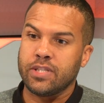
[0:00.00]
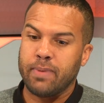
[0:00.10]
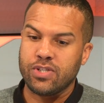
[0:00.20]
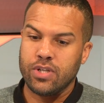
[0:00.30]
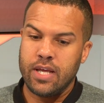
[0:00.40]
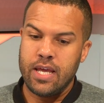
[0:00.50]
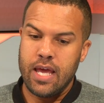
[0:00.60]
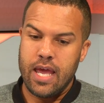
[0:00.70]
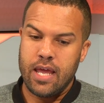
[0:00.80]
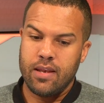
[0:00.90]
especially
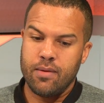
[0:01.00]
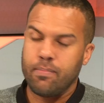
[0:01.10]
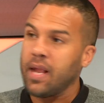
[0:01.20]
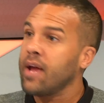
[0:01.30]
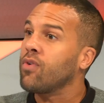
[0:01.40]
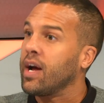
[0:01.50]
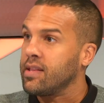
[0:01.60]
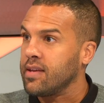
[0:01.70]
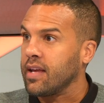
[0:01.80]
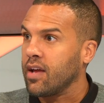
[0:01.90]
in
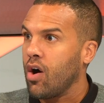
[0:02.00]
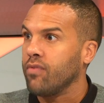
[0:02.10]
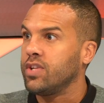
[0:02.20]
playwriting, mm.